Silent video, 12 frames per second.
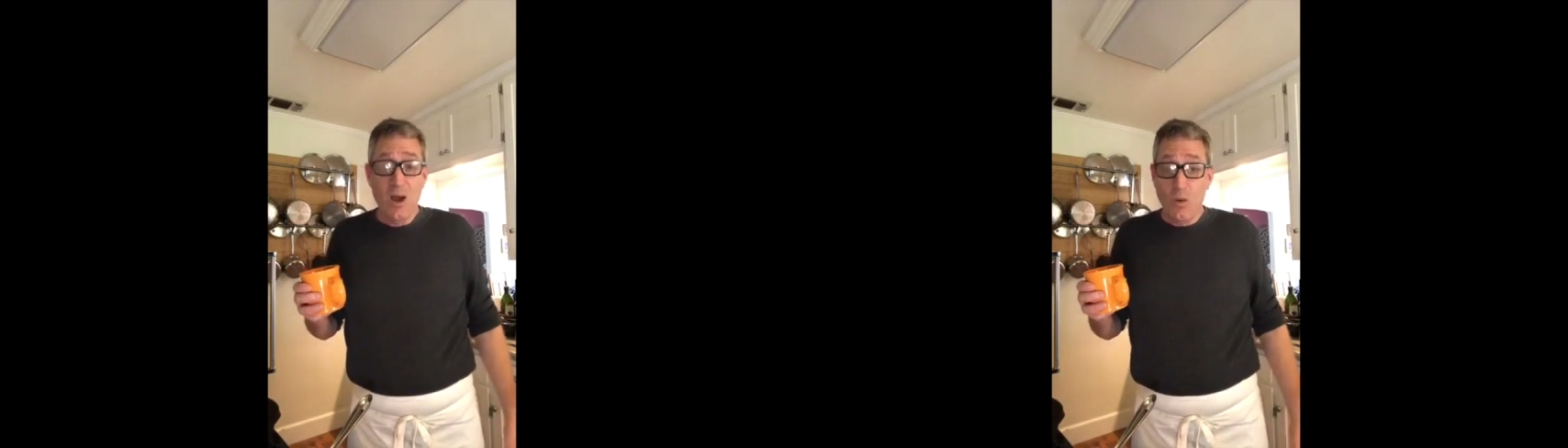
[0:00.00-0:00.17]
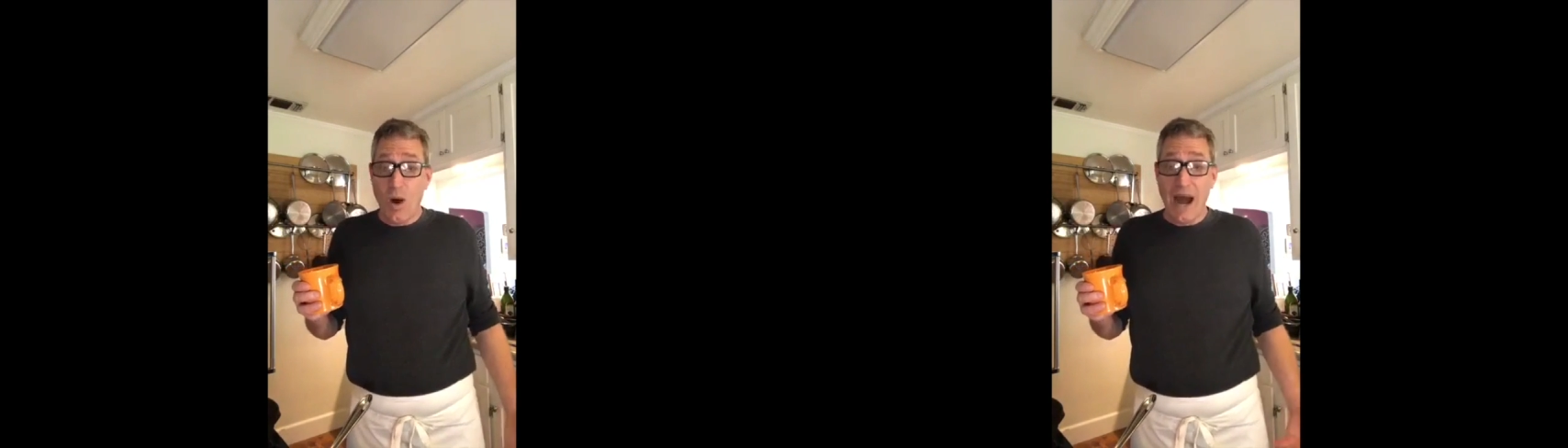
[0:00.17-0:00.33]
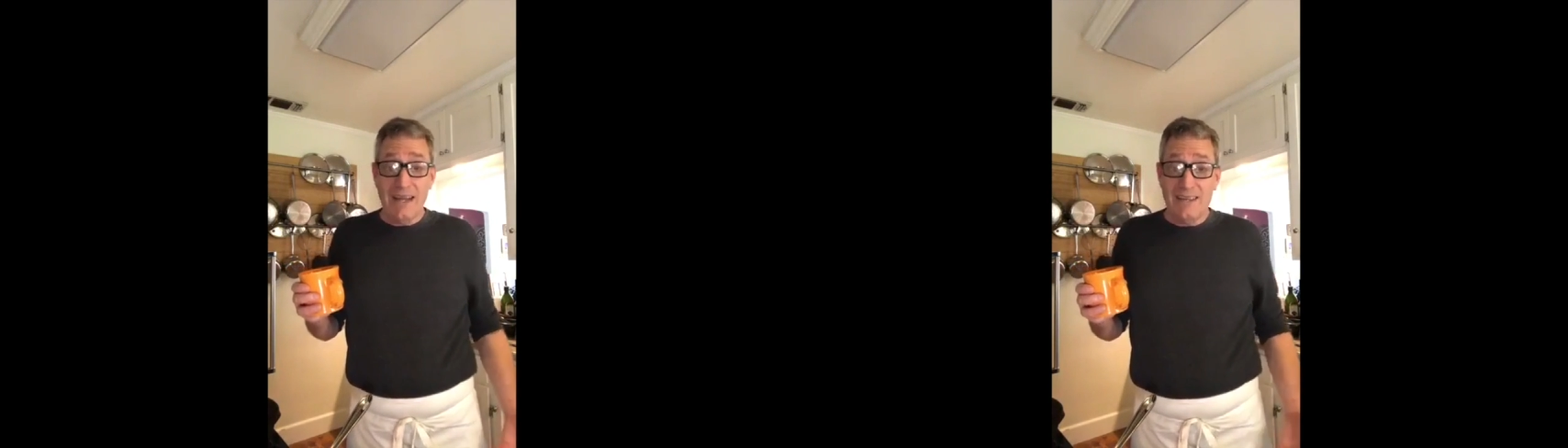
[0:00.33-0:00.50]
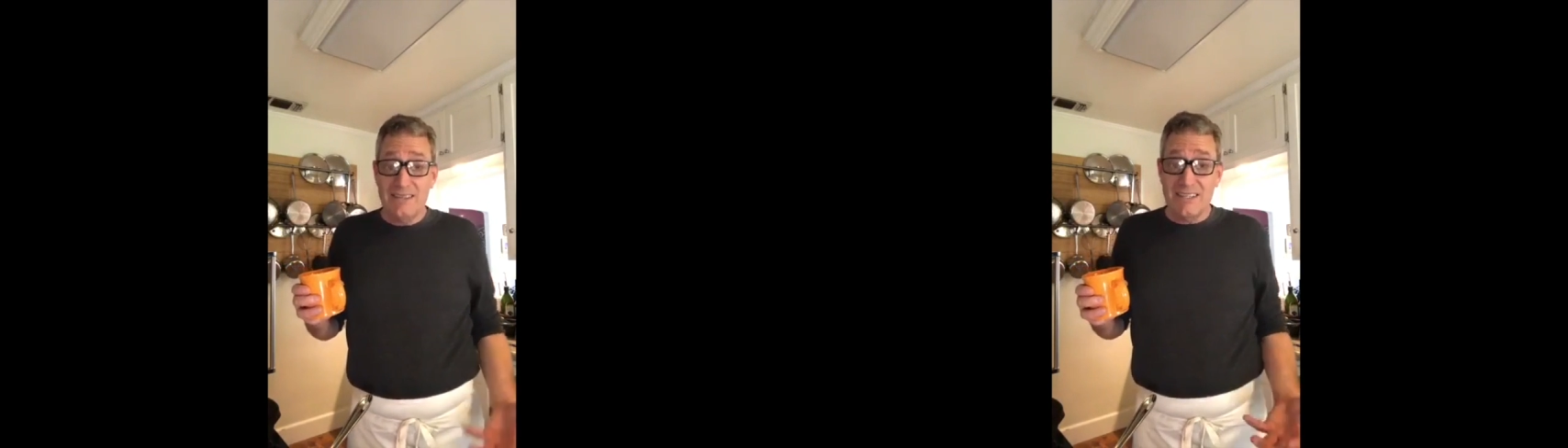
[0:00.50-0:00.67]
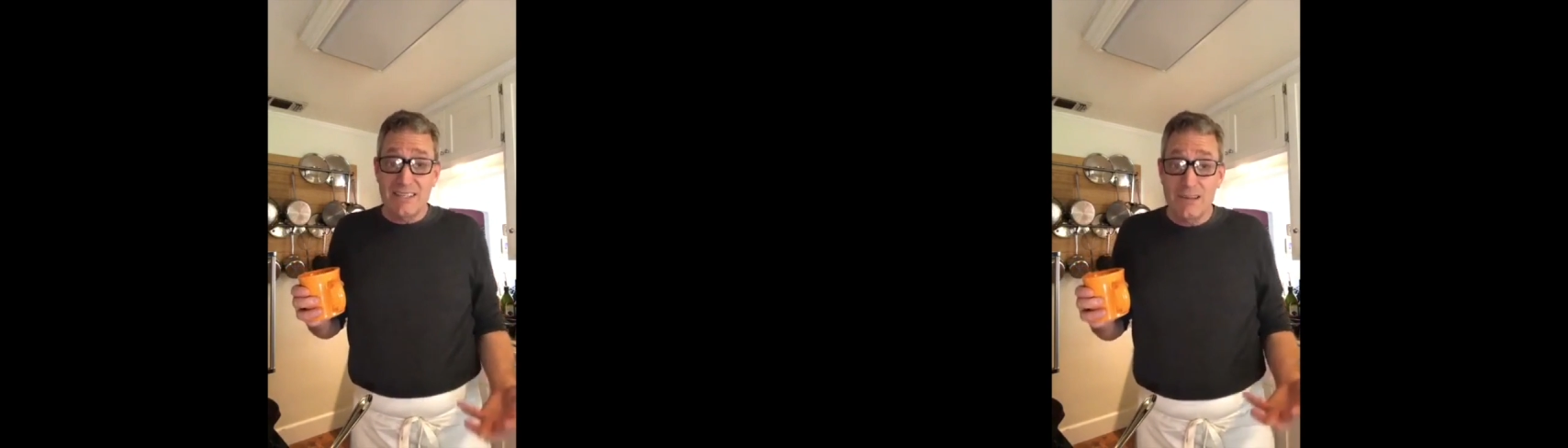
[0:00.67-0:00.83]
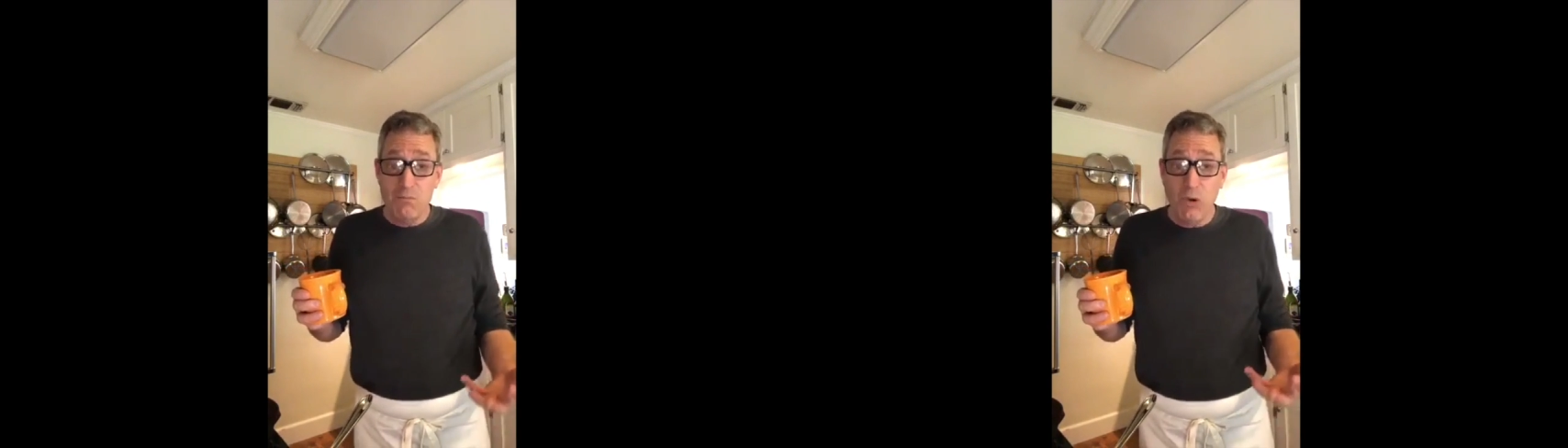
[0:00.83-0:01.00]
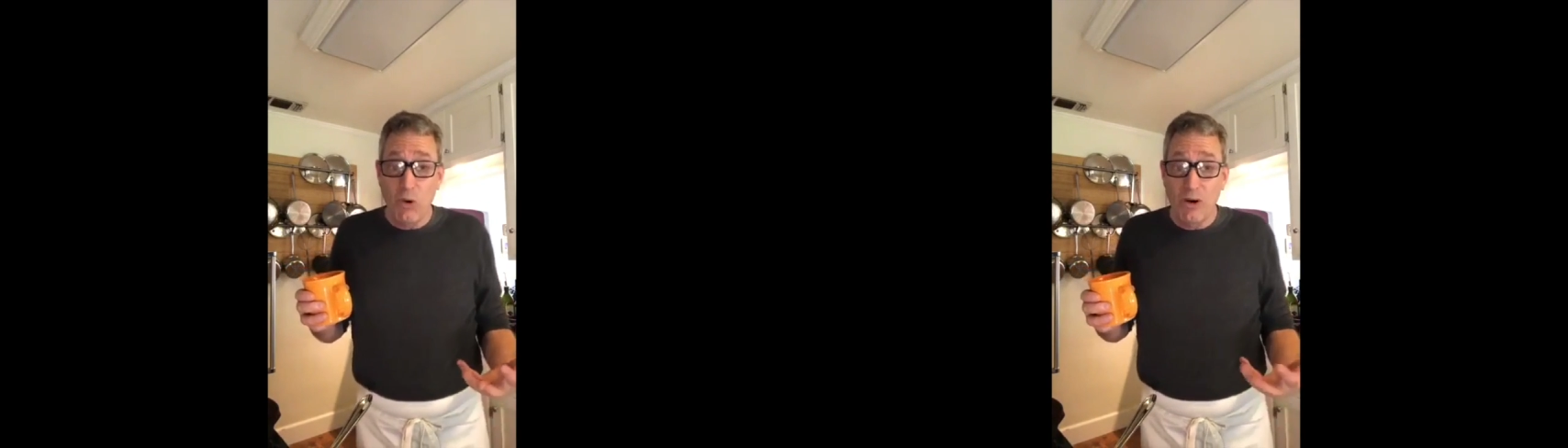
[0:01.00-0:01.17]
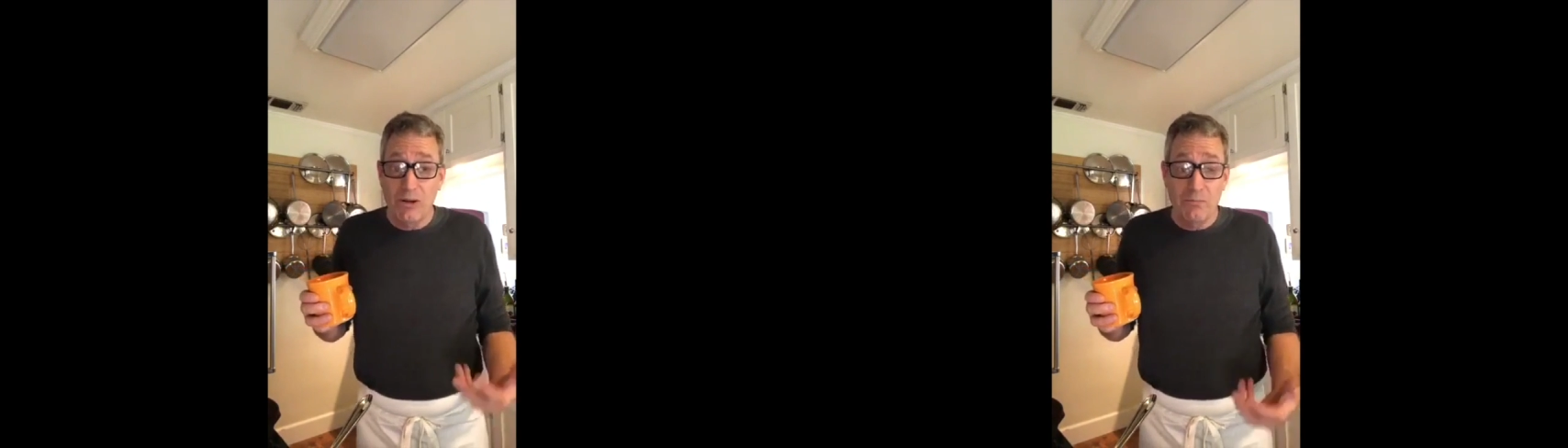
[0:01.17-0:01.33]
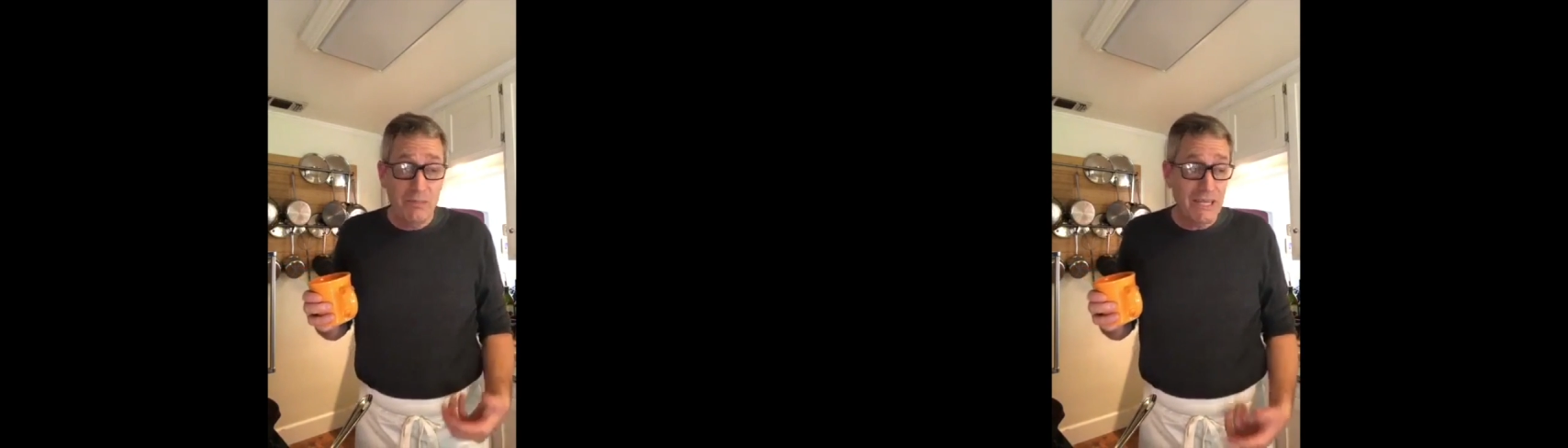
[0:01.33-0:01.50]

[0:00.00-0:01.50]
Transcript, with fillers: Why is this important?